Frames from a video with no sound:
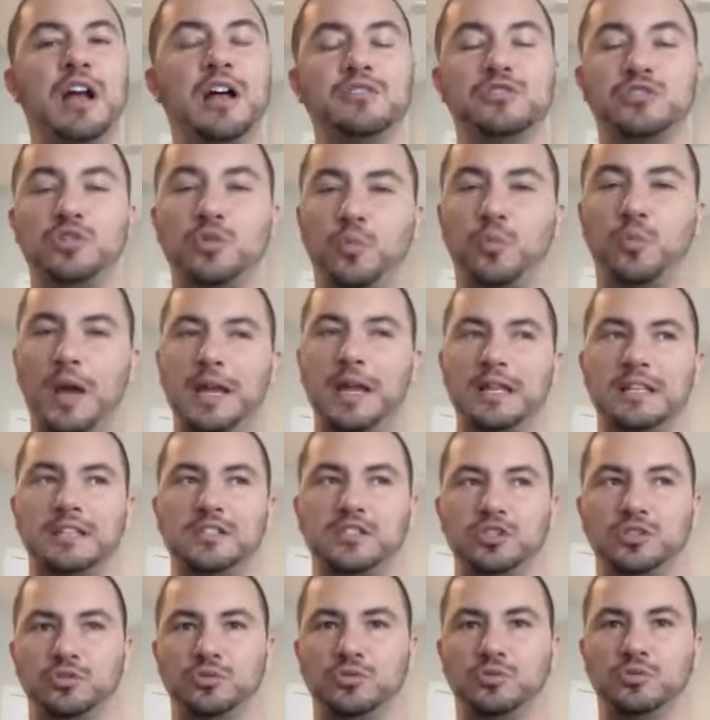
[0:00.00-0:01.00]
out a way
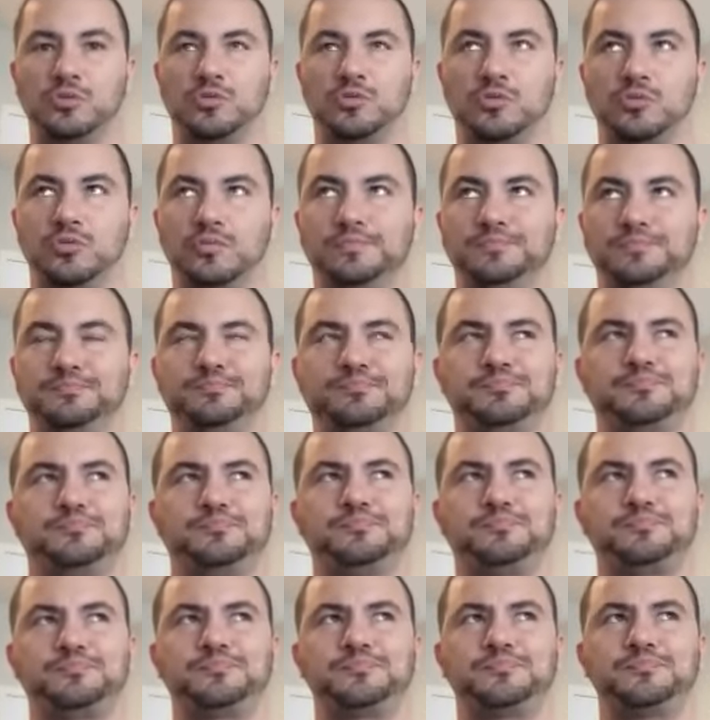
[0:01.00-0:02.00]
to
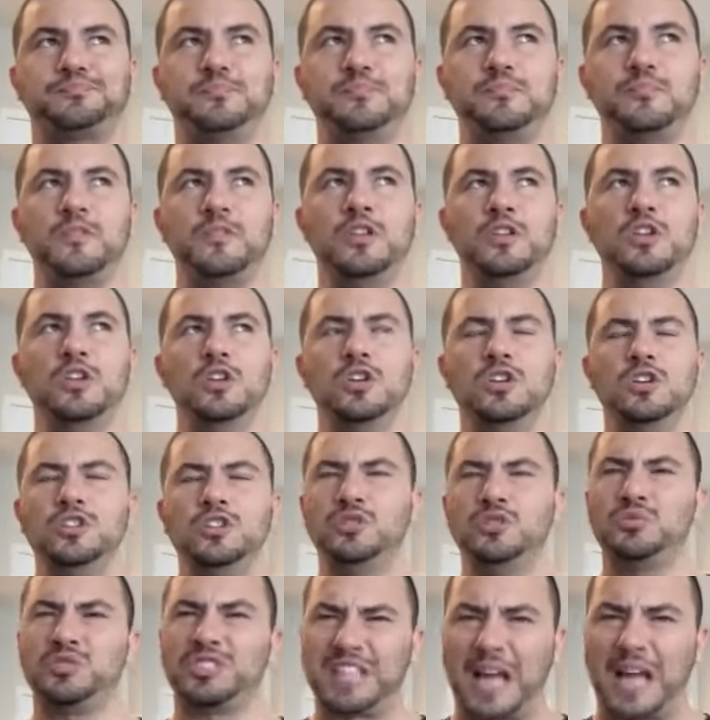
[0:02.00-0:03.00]

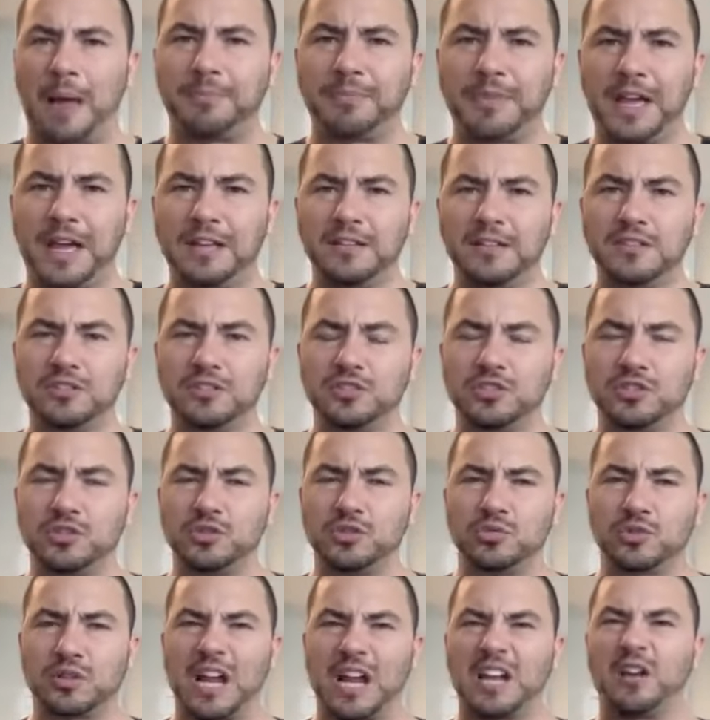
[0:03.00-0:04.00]
stop that,
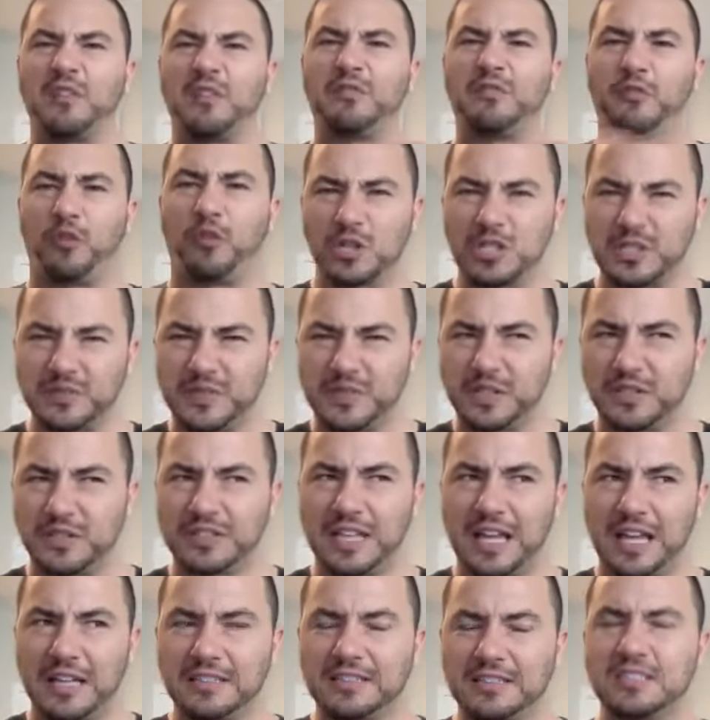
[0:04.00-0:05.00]
to kind of force
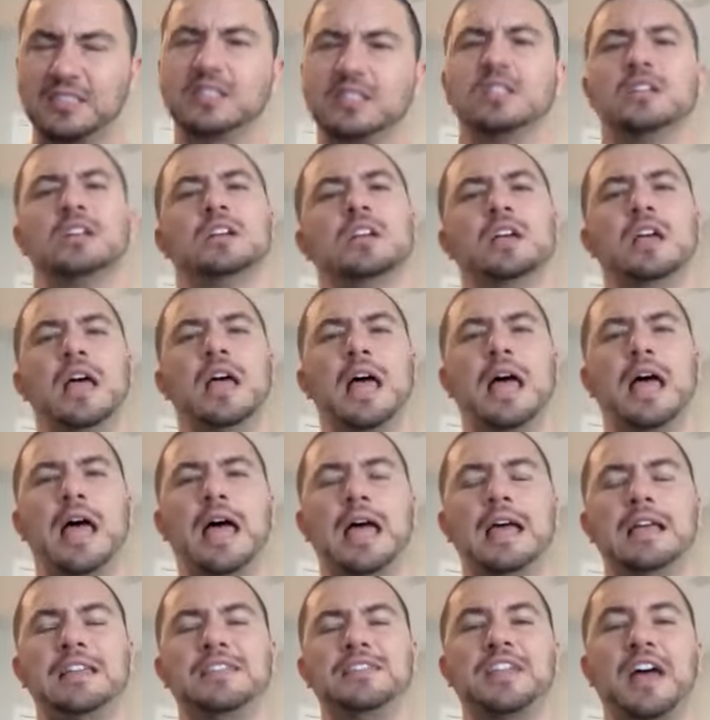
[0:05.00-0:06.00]
field that.
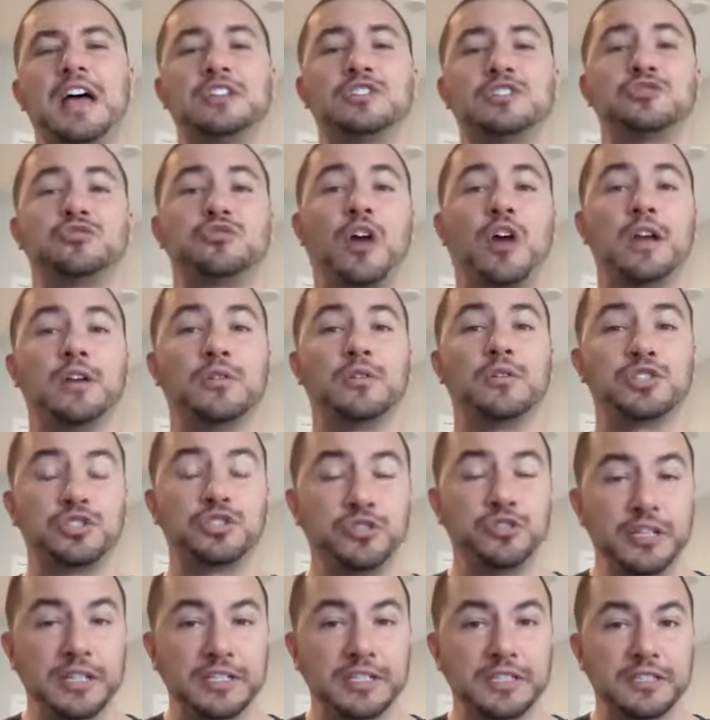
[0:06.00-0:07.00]
And that's RHINO
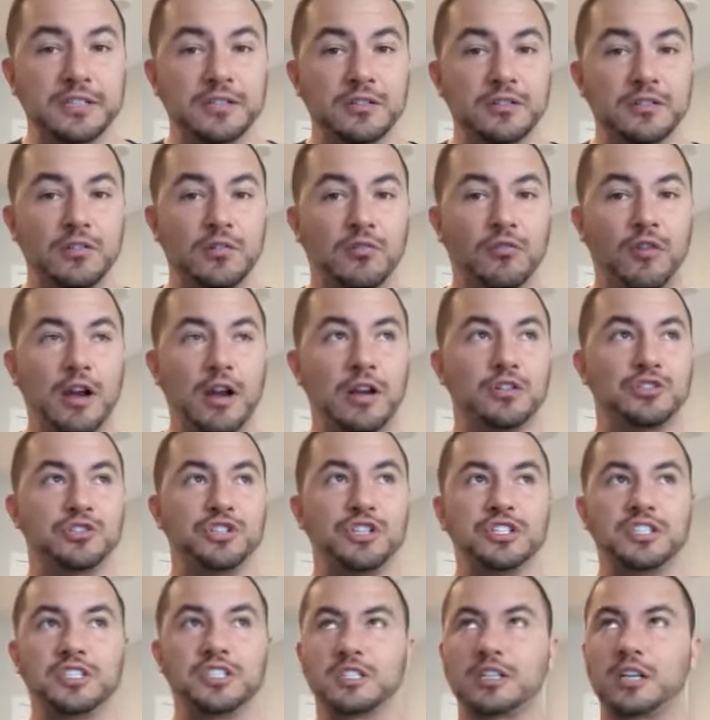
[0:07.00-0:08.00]
Street. RHINO
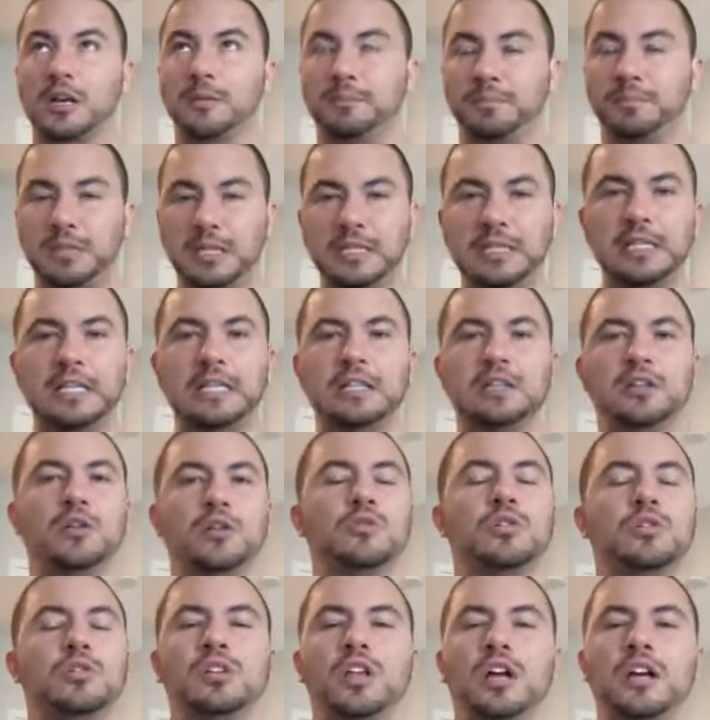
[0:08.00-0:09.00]
Street is a completely
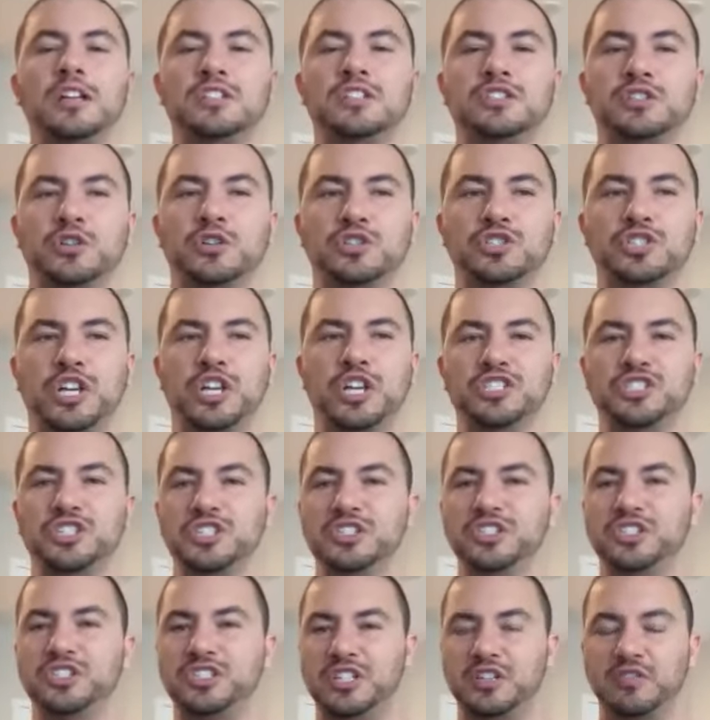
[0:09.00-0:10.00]
localized search
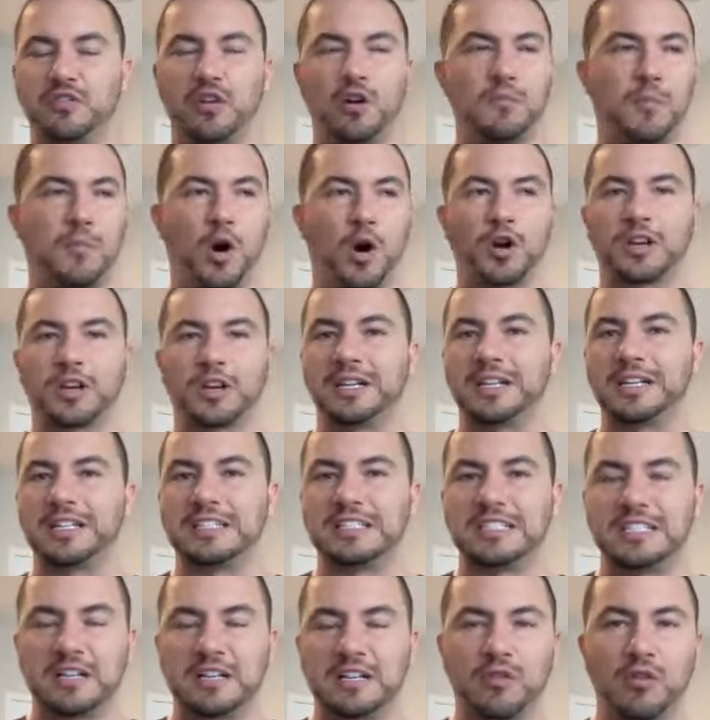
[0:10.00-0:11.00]
engine, zero marketing,
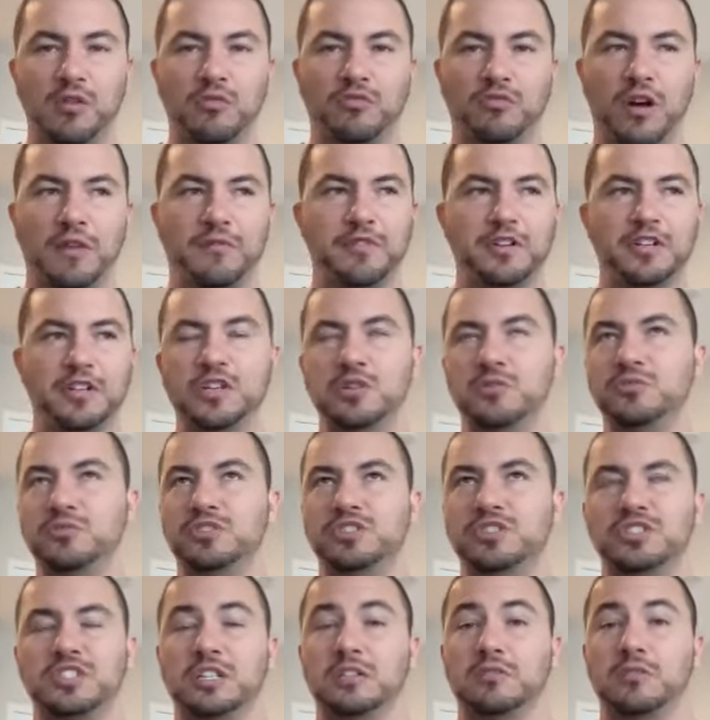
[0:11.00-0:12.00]
zero revenue,
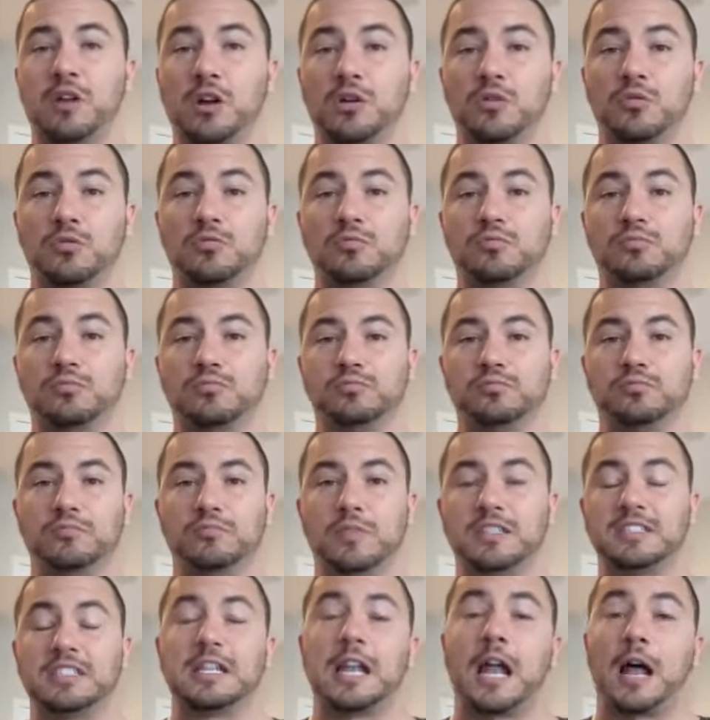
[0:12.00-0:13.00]
zero.
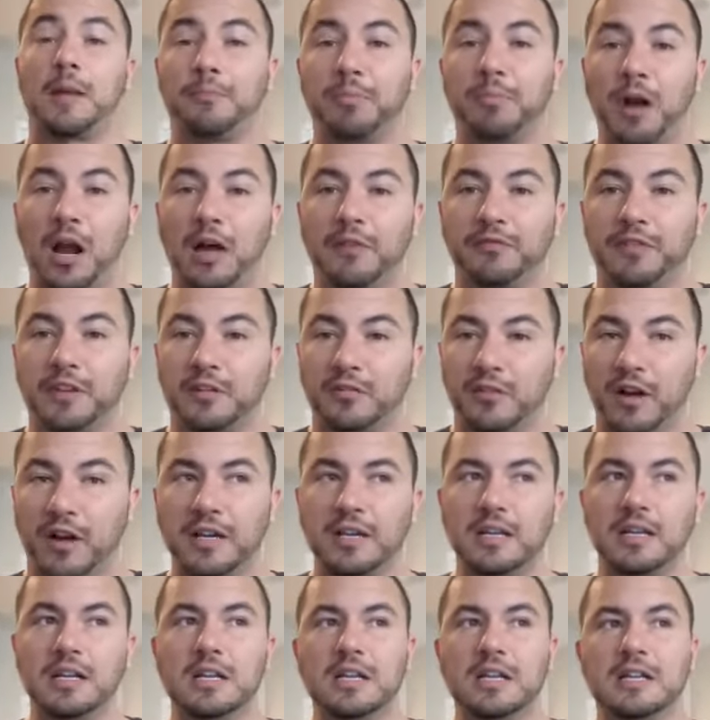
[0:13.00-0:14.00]
It's a nonprofit,
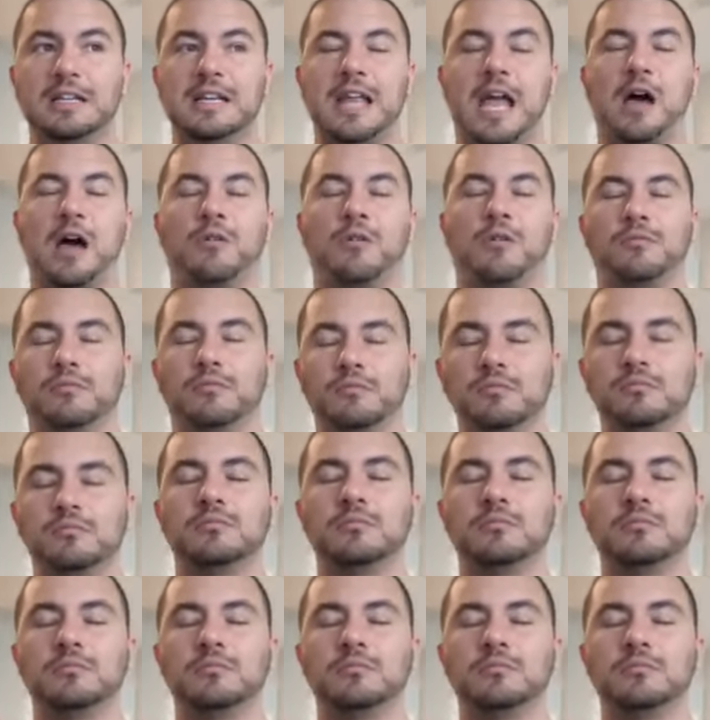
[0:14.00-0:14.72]
right? Now,